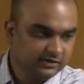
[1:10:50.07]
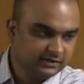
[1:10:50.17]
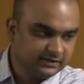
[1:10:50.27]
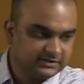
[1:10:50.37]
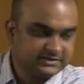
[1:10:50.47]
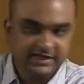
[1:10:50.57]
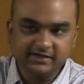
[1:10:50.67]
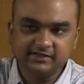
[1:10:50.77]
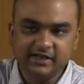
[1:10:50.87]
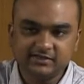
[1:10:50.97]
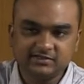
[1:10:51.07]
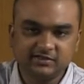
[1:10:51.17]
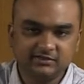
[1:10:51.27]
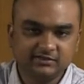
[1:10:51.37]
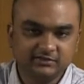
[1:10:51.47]
It said that
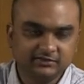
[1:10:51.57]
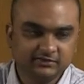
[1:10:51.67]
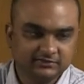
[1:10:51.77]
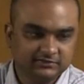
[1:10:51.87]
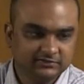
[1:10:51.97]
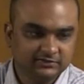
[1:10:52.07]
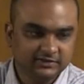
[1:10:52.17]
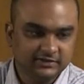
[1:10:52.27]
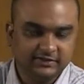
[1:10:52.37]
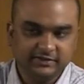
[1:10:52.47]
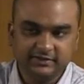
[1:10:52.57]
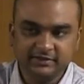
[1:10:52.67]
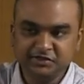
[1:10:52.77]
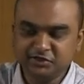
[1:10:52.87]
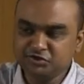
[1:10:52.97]

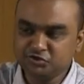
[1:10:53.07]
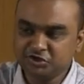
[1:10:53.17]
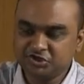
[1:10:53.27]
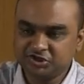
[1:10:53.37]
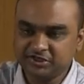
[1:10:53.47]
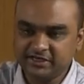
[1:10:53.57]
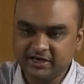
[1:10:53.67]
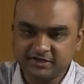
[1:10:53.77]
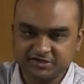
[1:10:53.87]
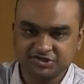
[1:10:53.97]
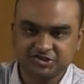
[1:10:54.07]
Indian judiciary and its